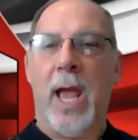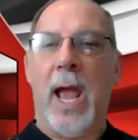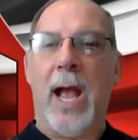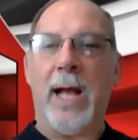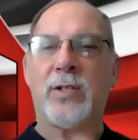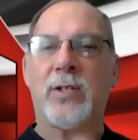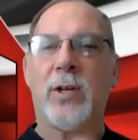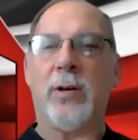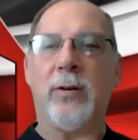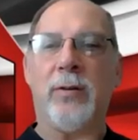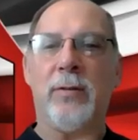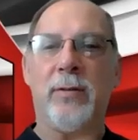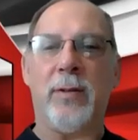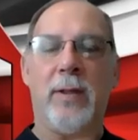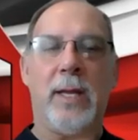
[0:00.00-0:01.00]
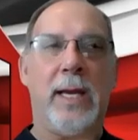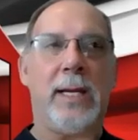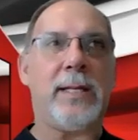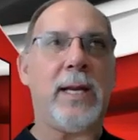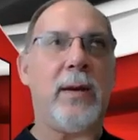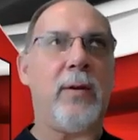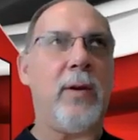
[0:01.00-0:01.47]
And so they
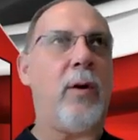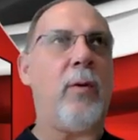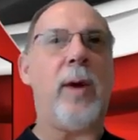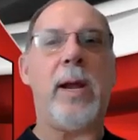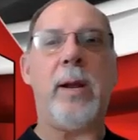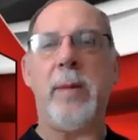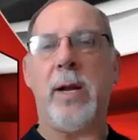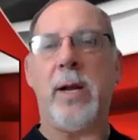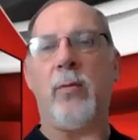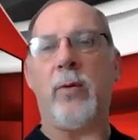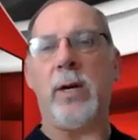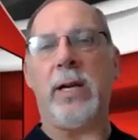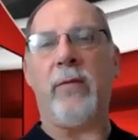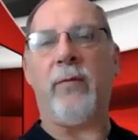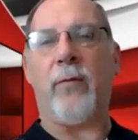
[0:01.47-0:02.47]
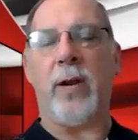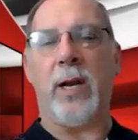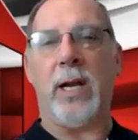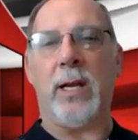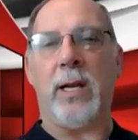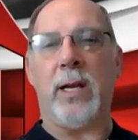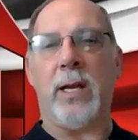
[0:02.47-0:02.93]
said, no, wait a minute, we're different.
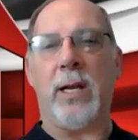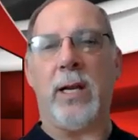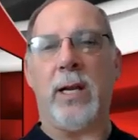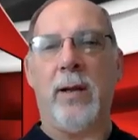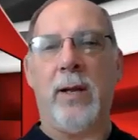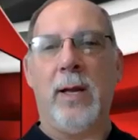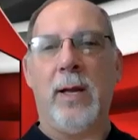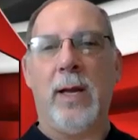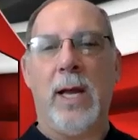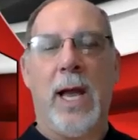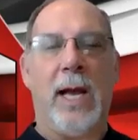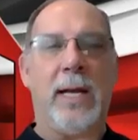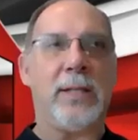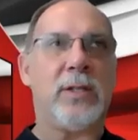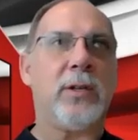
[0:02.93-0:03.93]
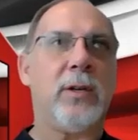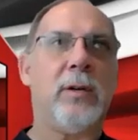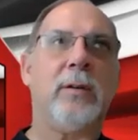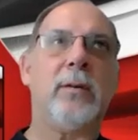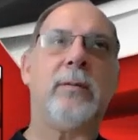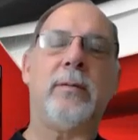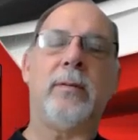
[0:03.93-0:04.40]
And
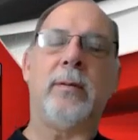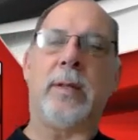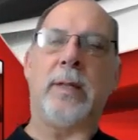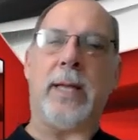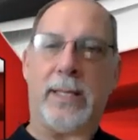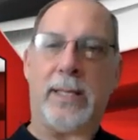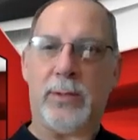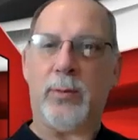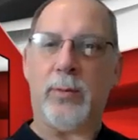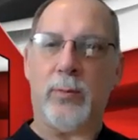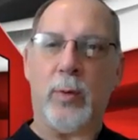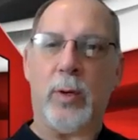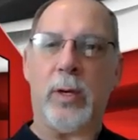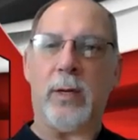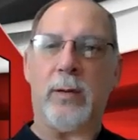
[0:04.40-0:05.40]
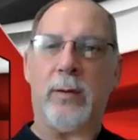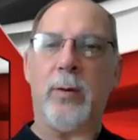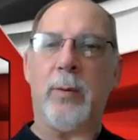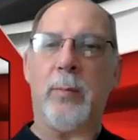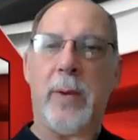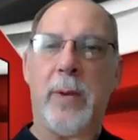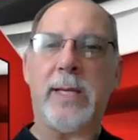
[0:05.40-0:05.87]
so we're
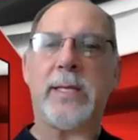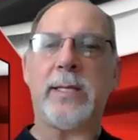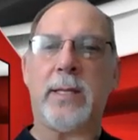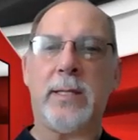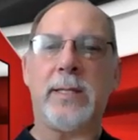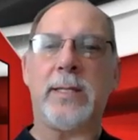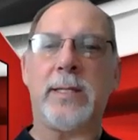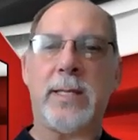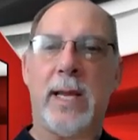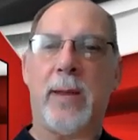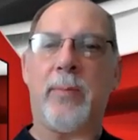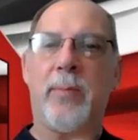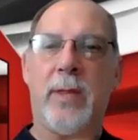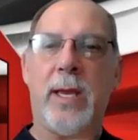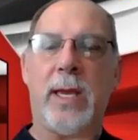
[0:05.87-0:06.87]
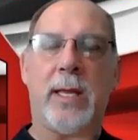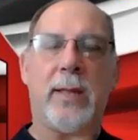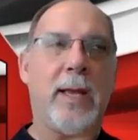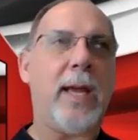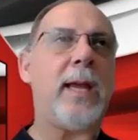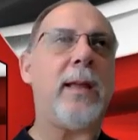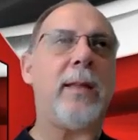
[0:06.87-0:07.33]
doing basically the same thing.
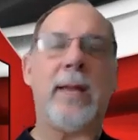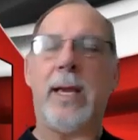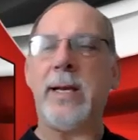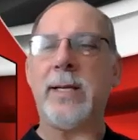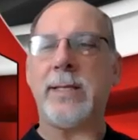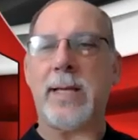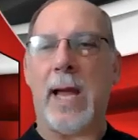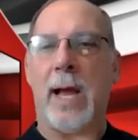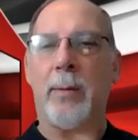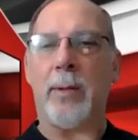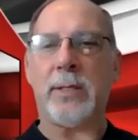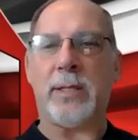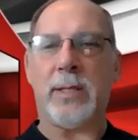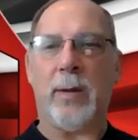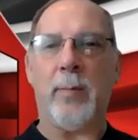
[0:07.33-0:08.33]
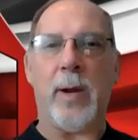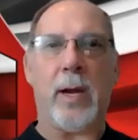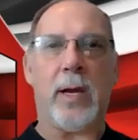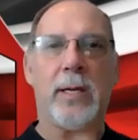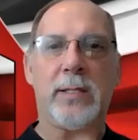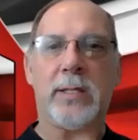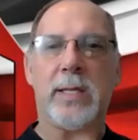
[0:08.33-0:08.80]
They established the
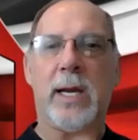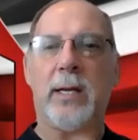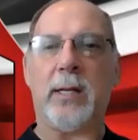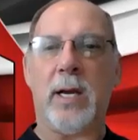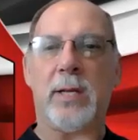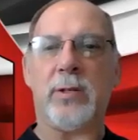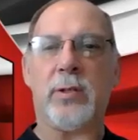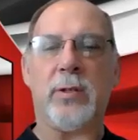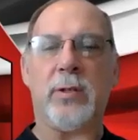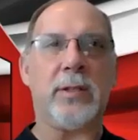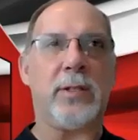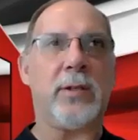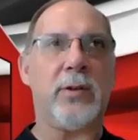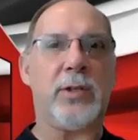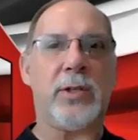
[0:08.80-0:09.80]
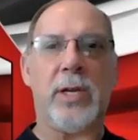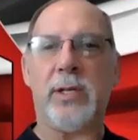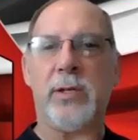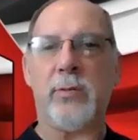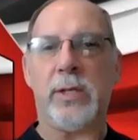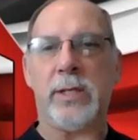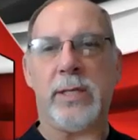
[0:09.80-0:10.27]
American Psychological
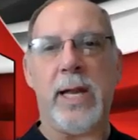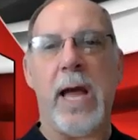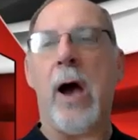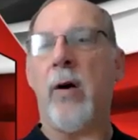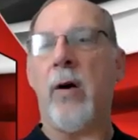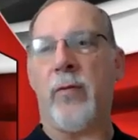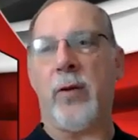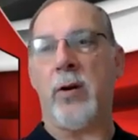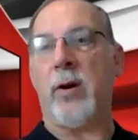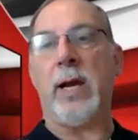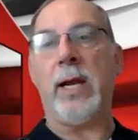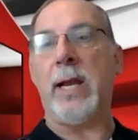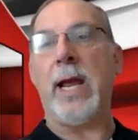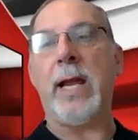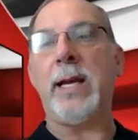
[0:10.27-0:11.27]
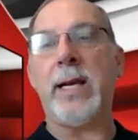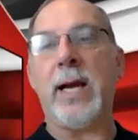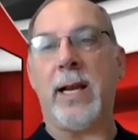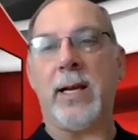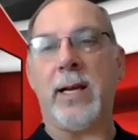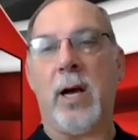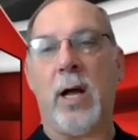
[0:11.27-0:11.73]
Association, which now, if you're in any kind
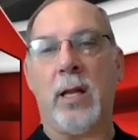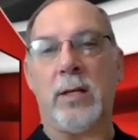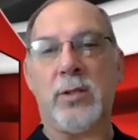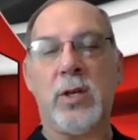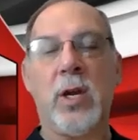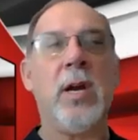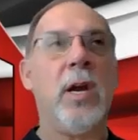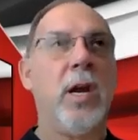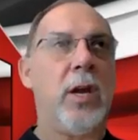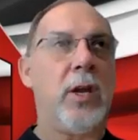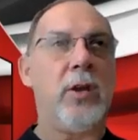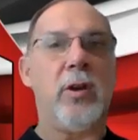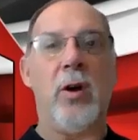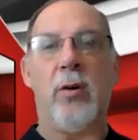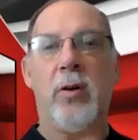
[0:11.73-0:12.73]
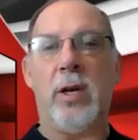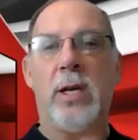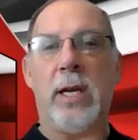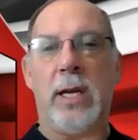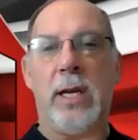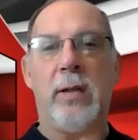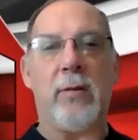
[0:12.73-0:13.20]
of college, you
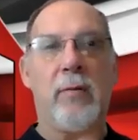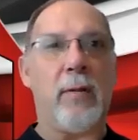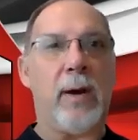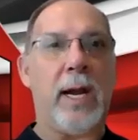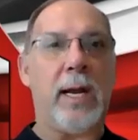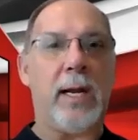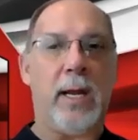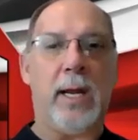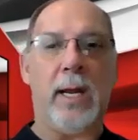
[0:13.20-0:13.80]
can either write